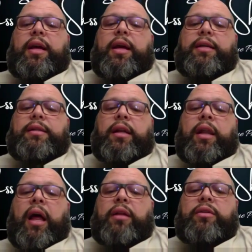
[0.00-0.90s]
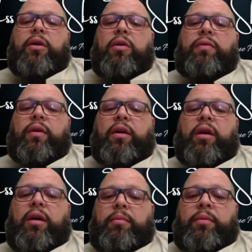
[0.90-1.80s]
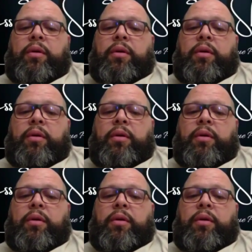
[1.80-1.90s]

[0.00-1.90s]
is a lot to overcome.